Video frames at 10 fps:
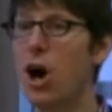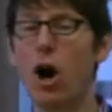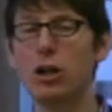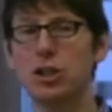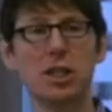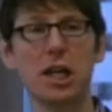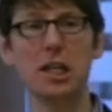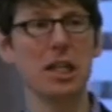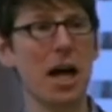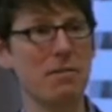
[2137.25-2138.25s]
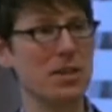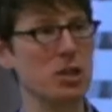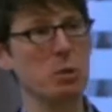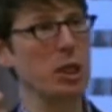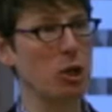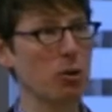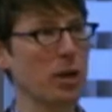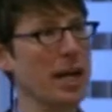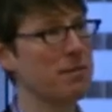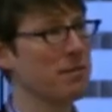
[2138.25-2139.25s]
aren't just going to love this really
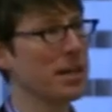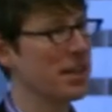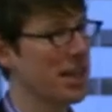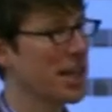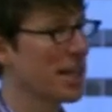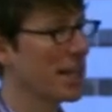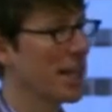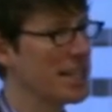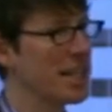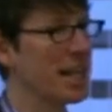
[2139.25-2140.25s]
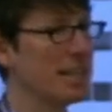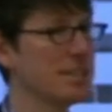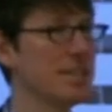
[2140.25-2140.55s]
creative, funny thing that they did.